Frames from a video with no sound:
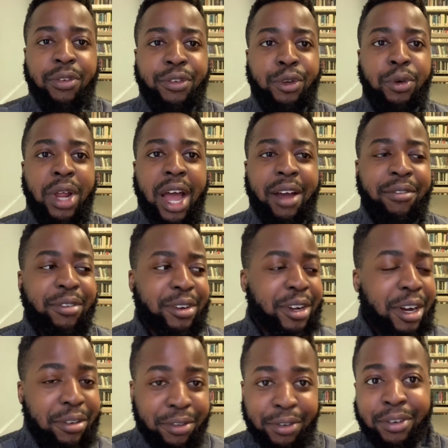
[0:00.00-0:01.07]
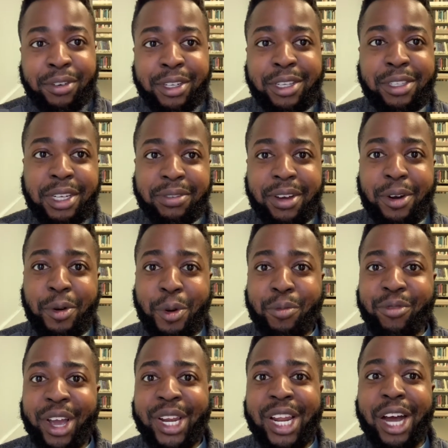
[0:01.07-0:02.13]
If you don't have enough stuff at home
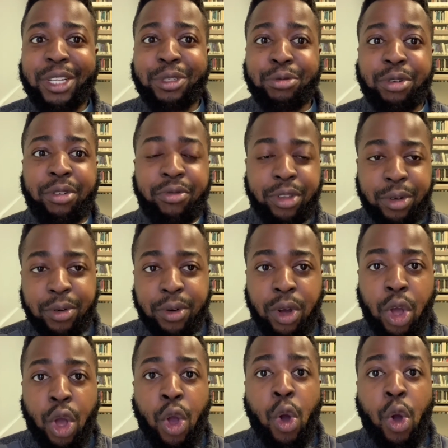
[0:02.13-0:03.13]
right now to review,